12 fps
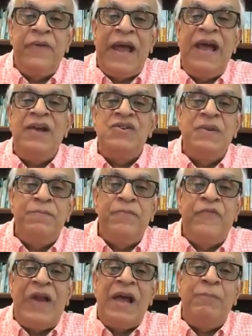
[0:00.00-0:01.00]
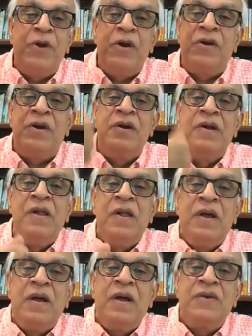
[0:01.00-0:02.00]
flag bearer,
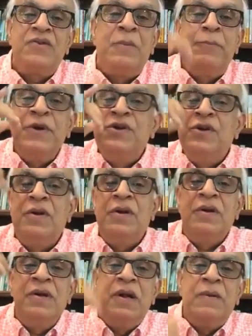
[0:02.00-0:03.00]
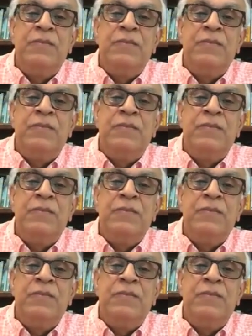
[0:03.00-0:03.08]
a trumpeter,